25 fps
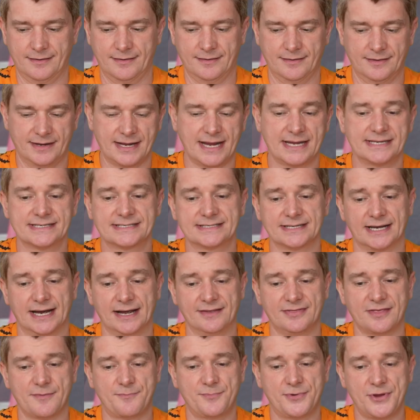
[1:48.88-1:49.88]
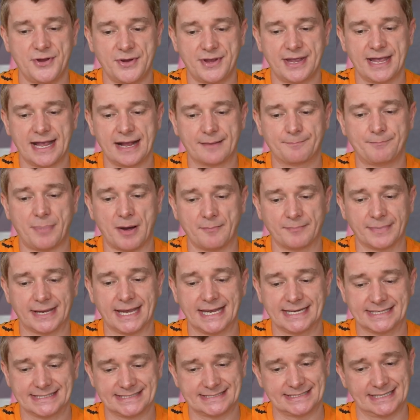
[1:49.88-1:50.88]
Inside the Puking
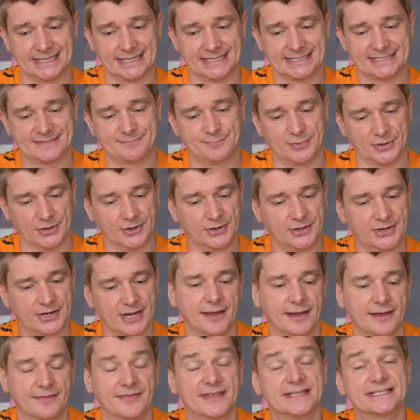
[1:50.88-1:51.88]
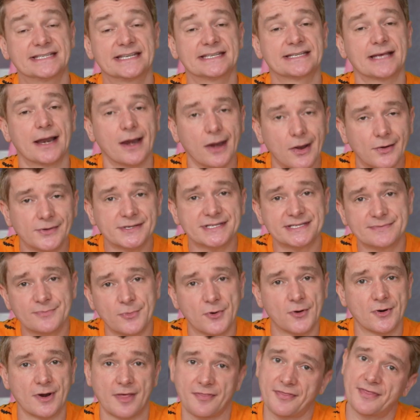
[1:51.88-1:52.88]
Pumpkin Science book. This is a lot
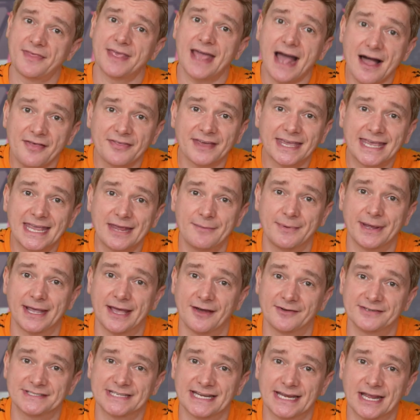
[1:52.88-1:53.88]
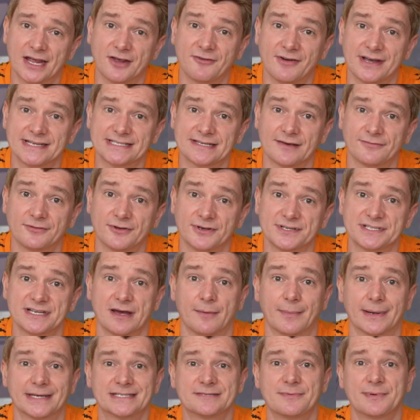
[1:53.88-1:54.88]
smaller than the other KiwiCo Tinker Crates I've looked at,
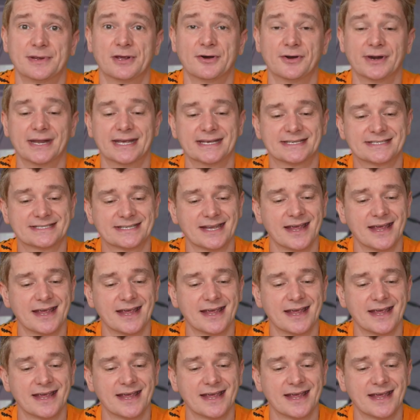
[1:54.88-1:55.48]
but to be honest,